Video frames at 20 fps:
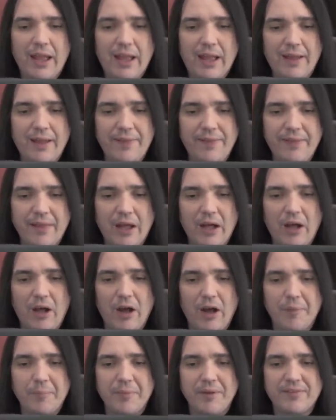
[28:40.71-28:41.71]
And the
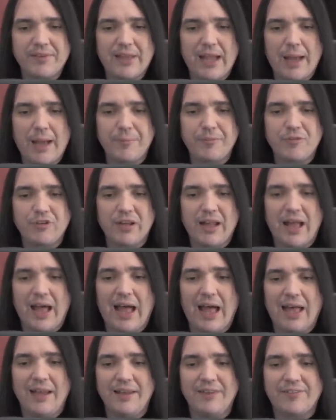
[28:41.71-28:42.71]
harmless caption,
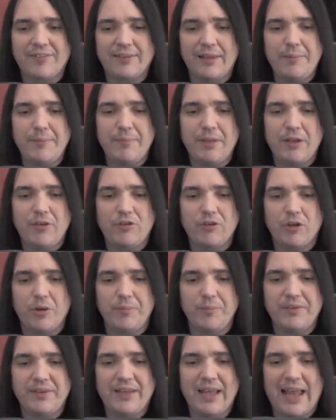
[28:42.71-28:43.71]
honestly,
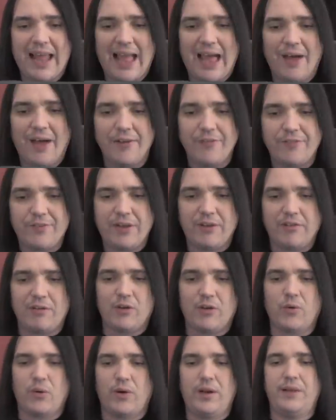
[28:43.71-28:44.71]
midterms, get out of here,
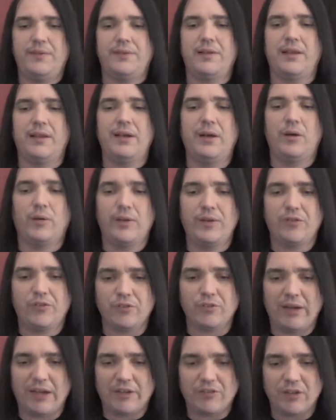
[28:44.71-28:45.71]
according to Legal
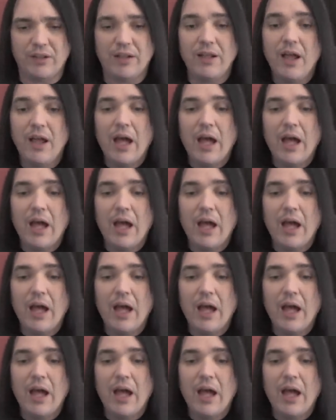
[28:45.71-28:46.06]
Insurrection.